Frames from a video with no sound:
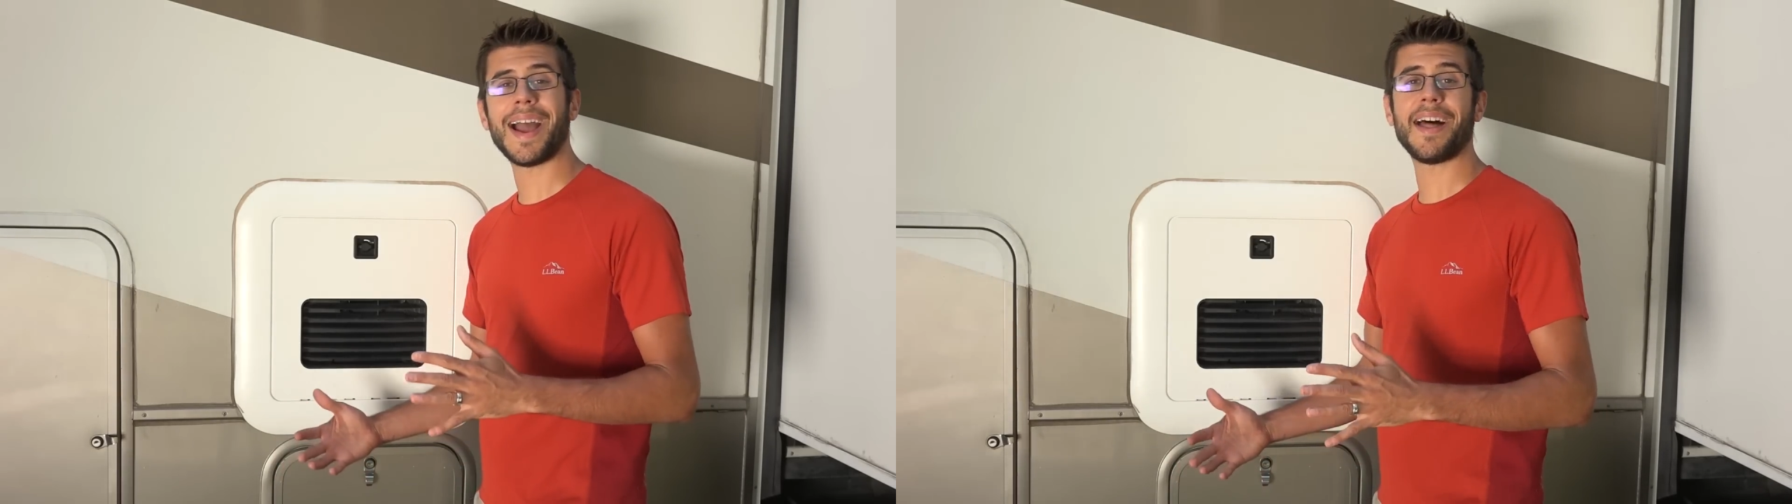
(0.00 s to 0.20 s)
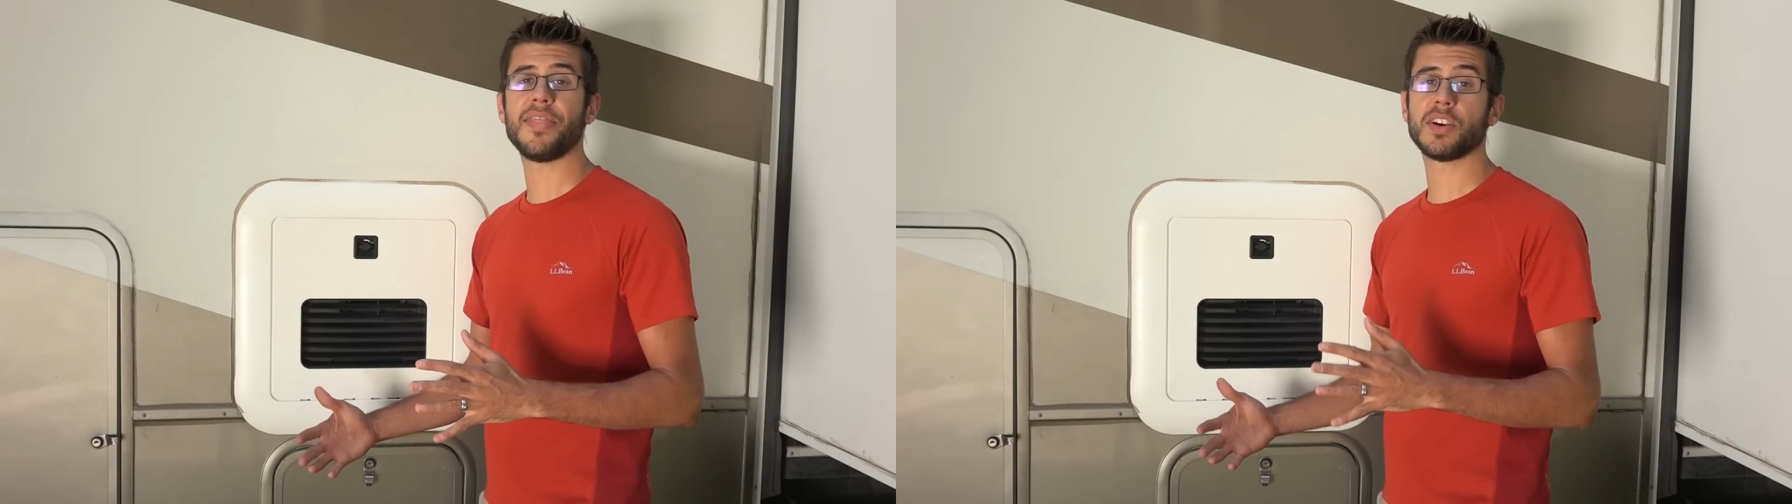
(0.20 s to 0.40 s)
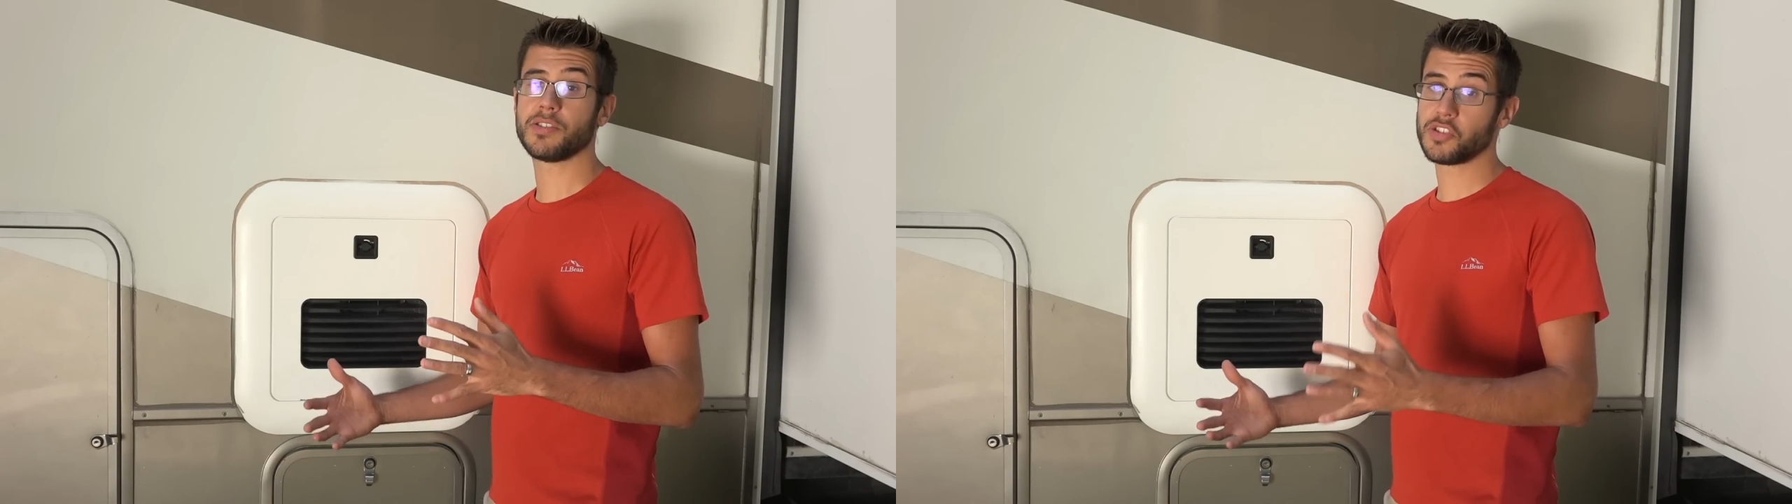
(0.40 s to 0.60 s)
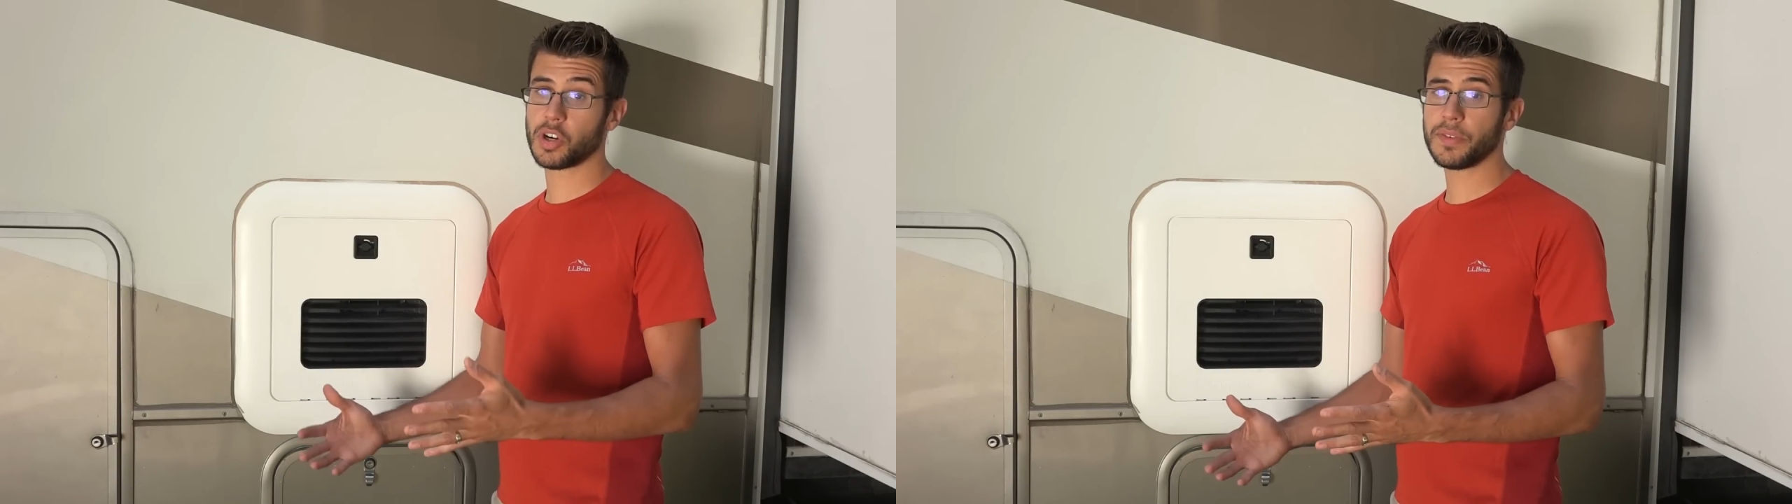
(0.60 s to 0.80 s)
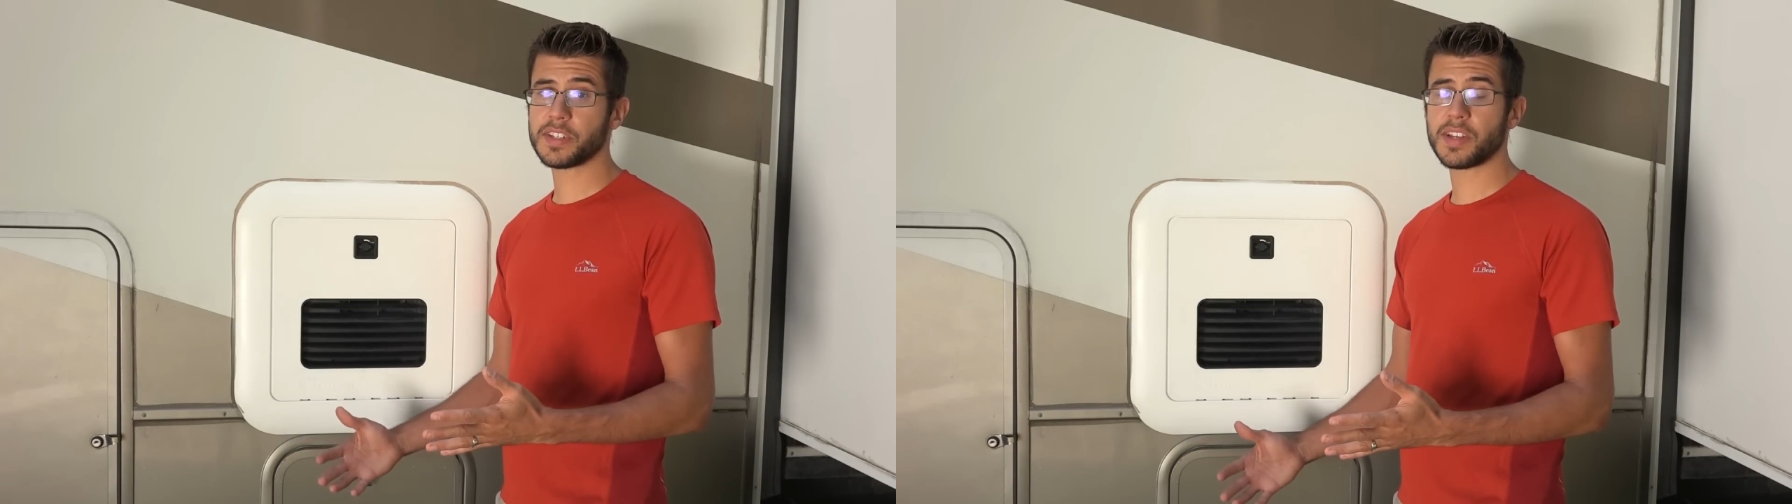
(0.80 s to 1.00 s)
at their
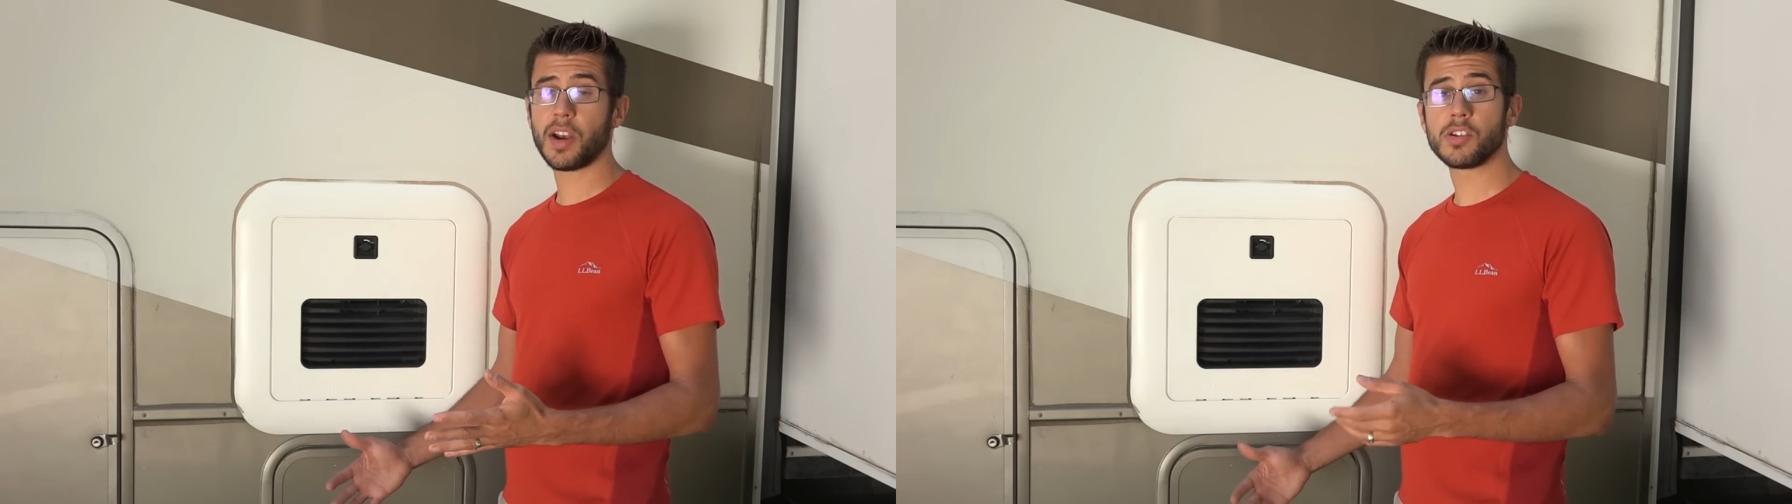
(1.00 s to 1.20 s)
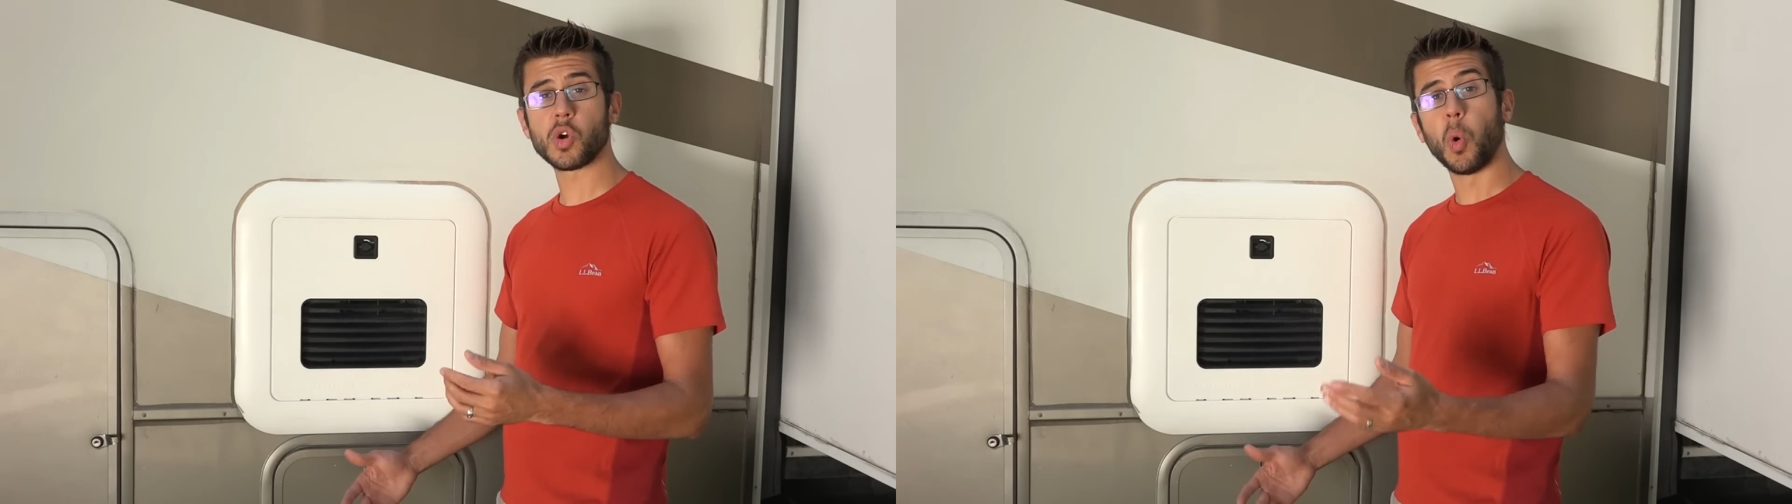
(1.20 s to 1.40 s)
service centers